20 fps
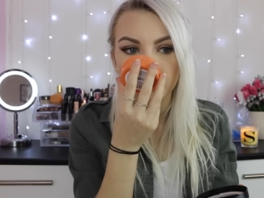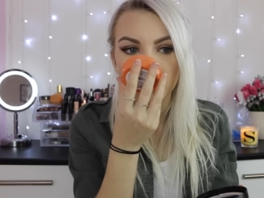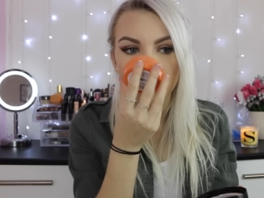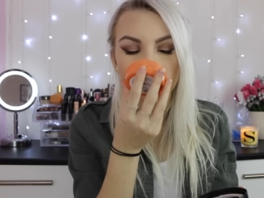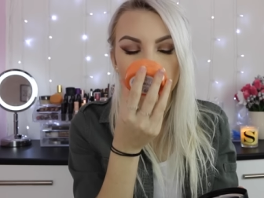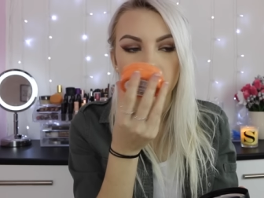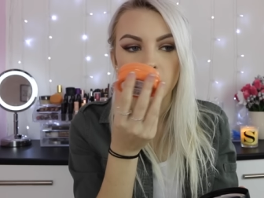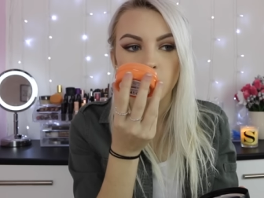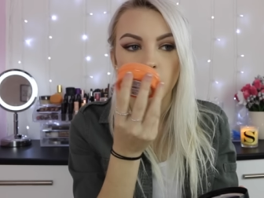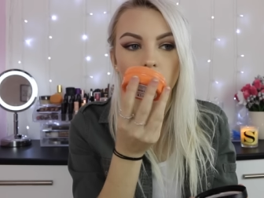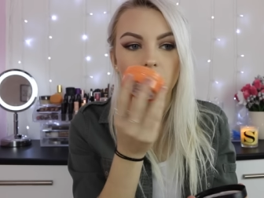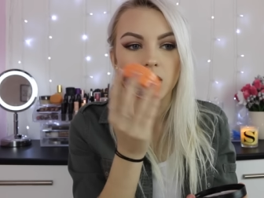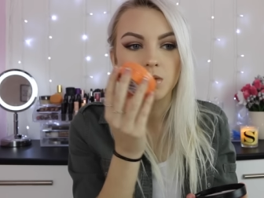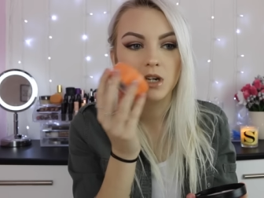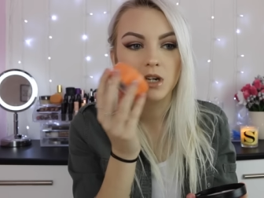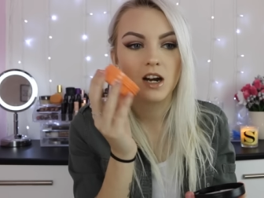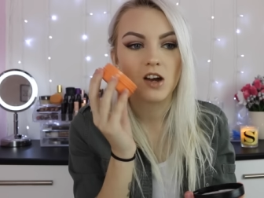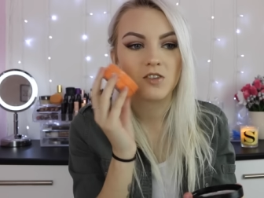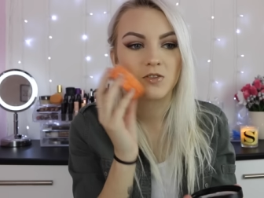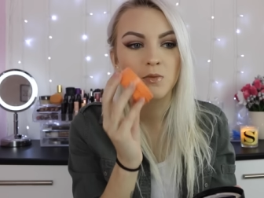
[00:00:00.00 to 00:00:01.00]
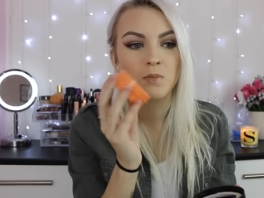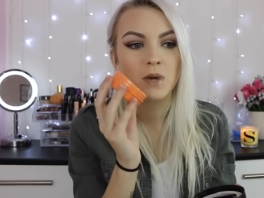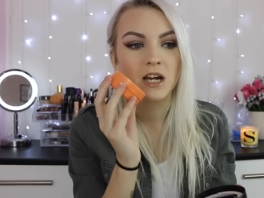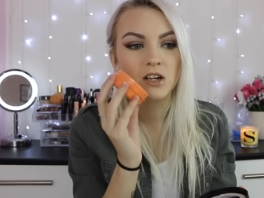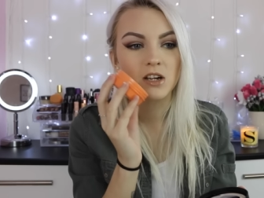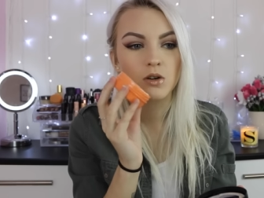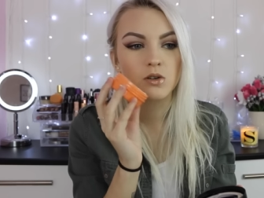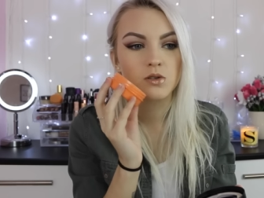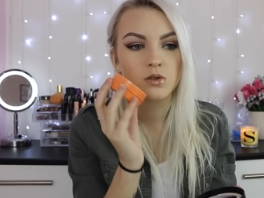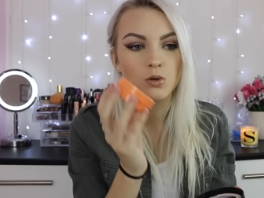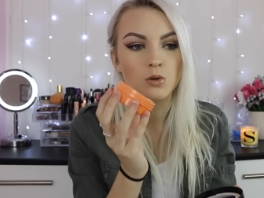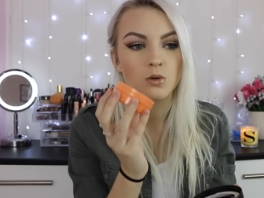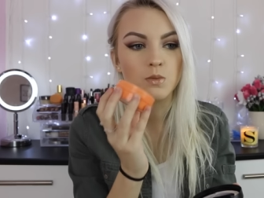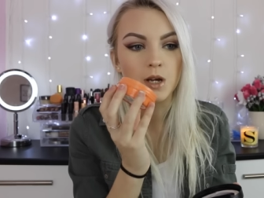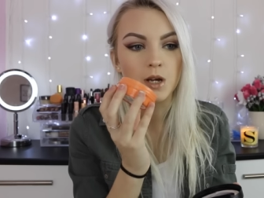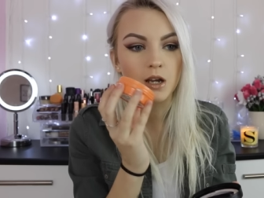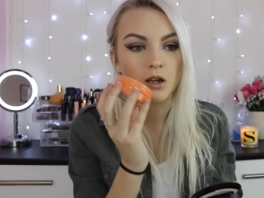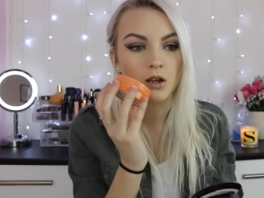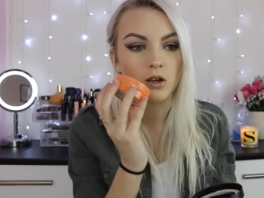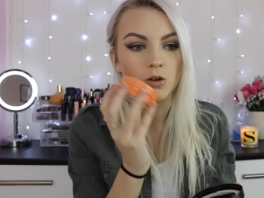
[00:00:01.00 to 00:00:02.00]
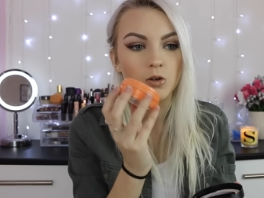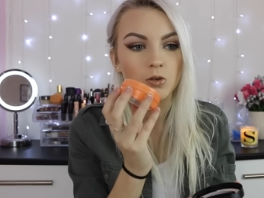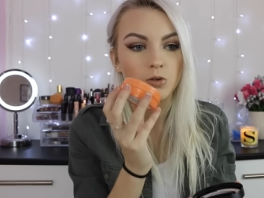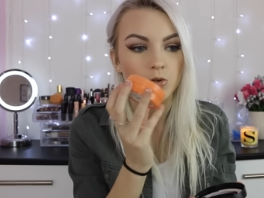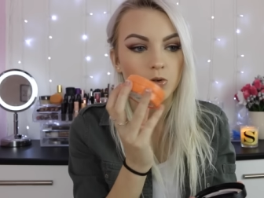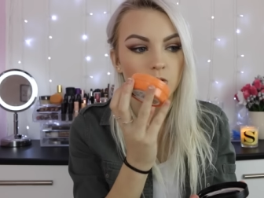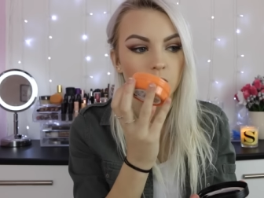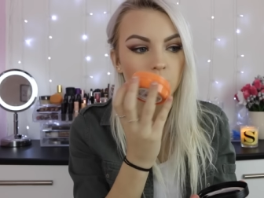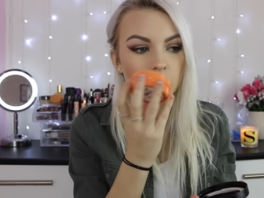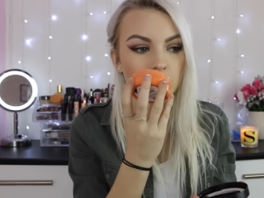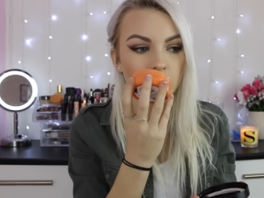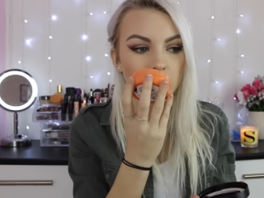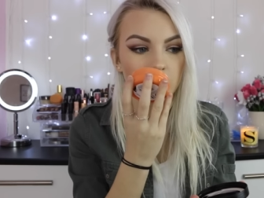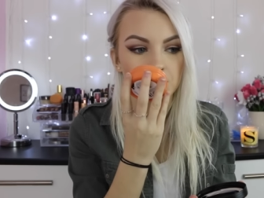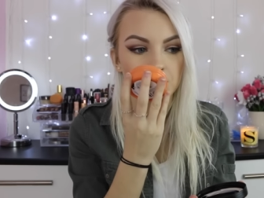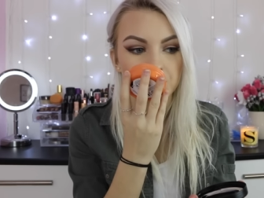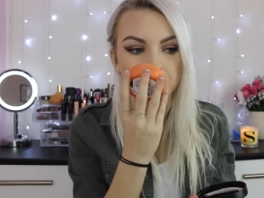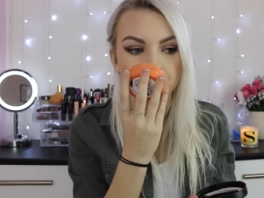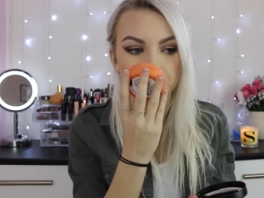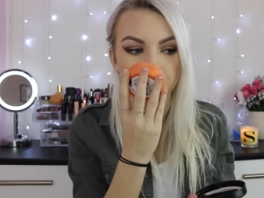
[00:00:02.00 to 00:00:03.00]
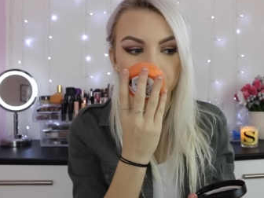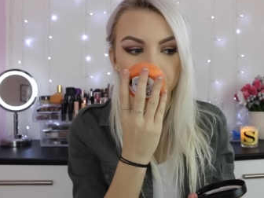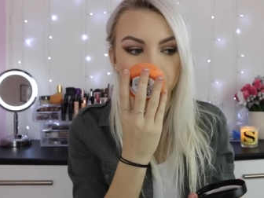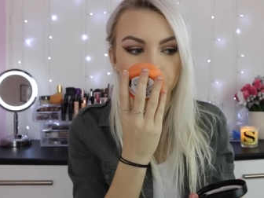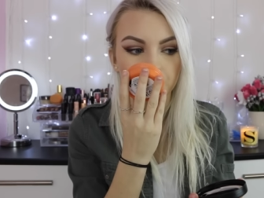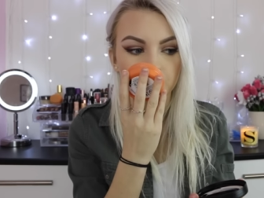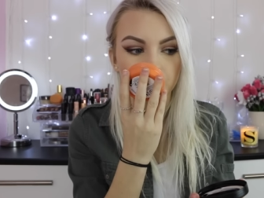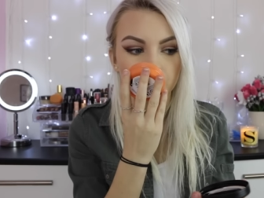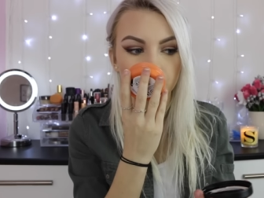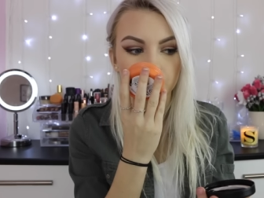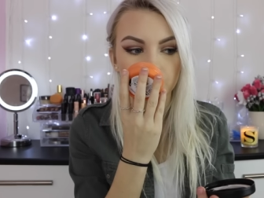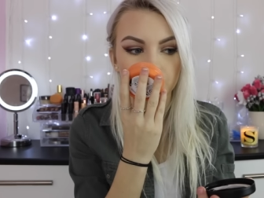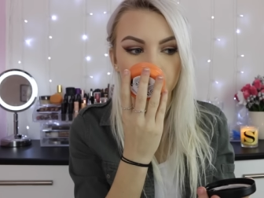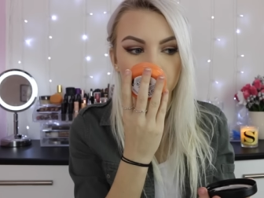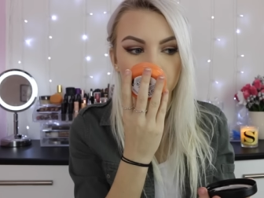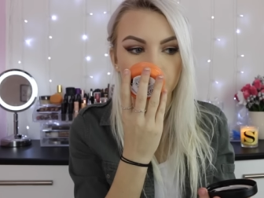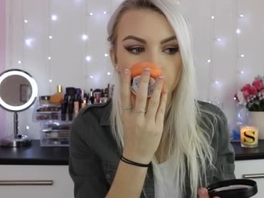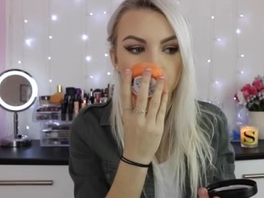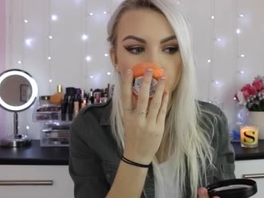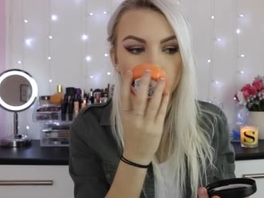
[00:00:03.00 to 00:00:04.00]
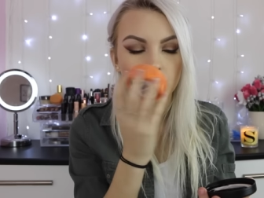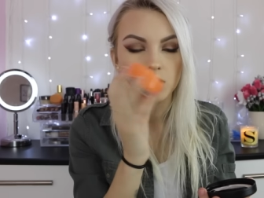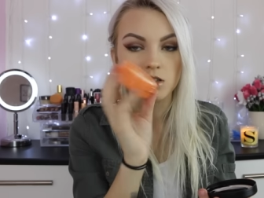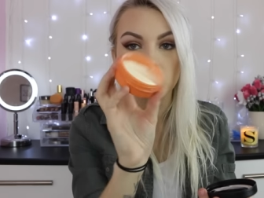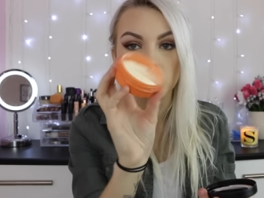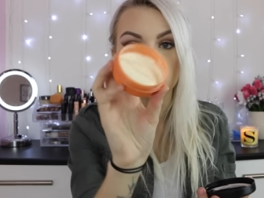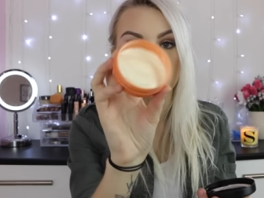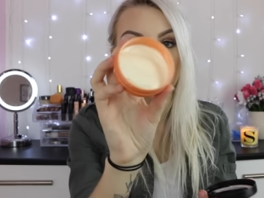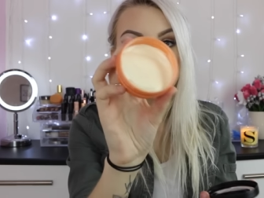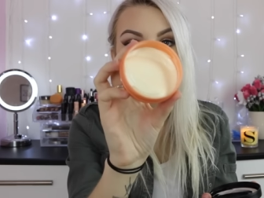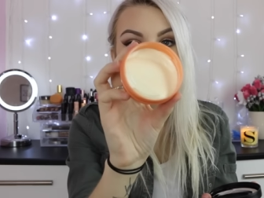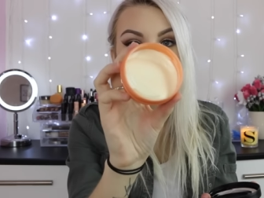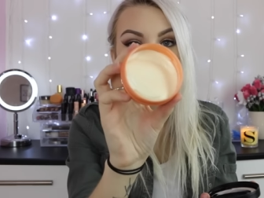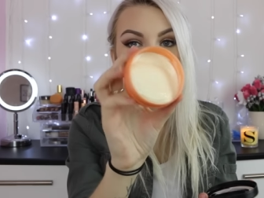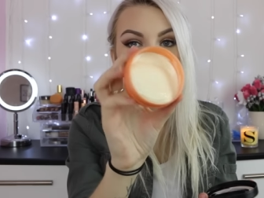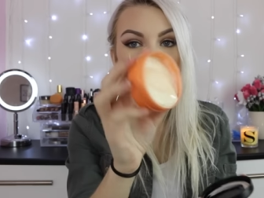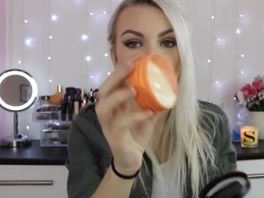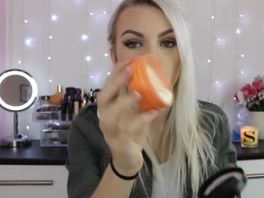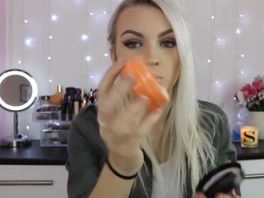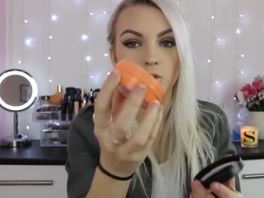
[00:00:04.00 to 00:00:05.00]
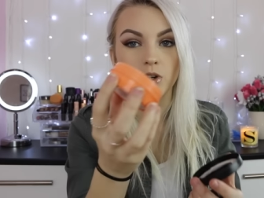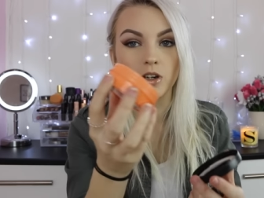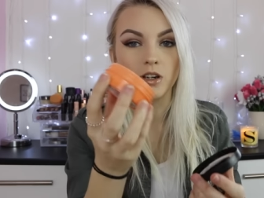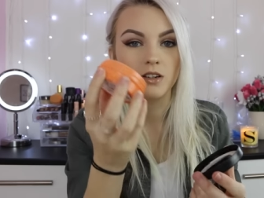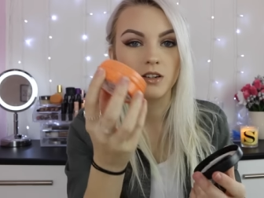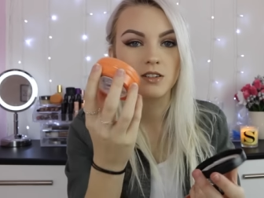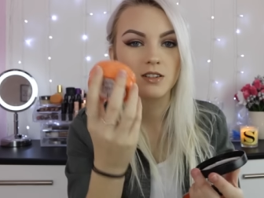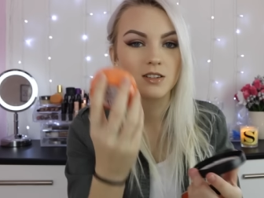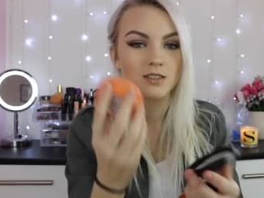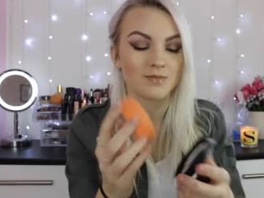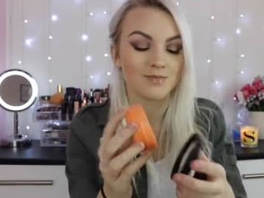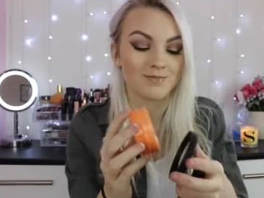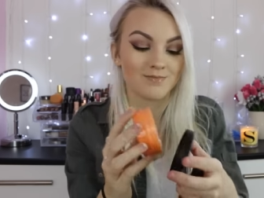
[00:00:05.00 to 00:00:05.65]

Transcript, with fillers: I'll tell you what, I'm going to have a mango sorbet on holiday. Just smells so good.